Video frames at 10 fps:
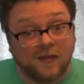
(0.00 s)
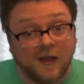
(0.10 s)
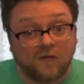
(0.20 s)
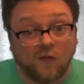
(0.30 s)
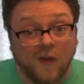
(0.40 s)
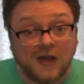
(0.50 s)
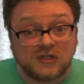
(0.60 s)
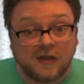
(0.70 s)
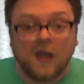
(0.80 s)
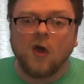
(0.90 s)
Thanks for
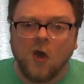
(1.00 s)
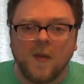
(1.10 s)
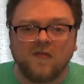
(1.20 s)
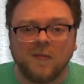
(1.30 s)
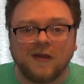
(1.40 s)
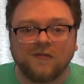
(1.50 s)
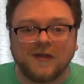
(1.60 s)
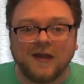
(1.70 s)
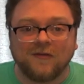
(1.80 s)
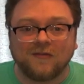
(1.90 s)
watching, hope everybody's
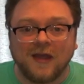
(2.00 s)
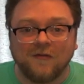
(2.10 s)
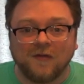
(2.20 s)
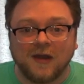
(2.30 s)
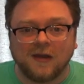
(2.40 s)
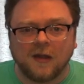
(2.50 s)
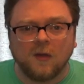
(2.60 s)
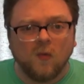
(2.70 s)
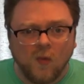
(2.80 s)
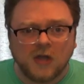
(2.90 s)
staying safe, and
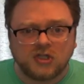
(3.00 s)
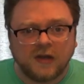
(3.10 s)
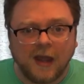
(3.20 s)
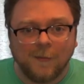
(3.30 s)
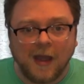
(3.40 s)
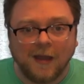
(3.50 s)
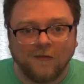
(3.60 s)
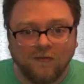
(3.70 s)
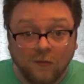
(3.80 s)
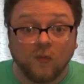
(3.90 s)
uh, wash your damn
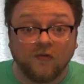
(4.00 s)
hands.